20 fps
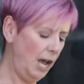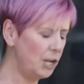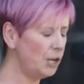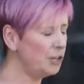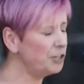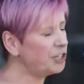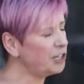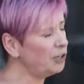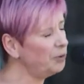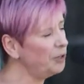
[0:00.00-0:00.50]

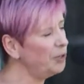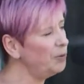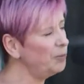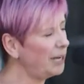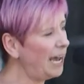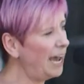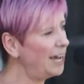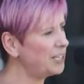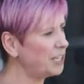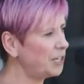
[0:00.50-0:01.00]
until you
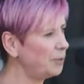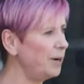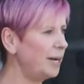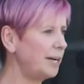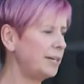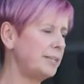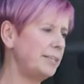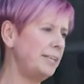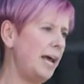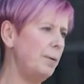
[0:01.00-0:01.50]
get to
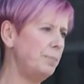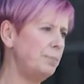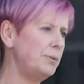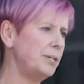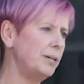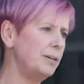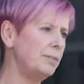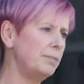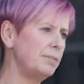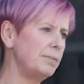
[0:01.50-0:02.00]

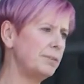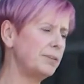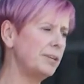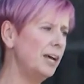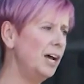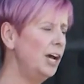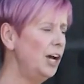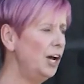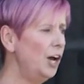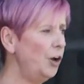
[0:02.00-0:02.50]
acceptance.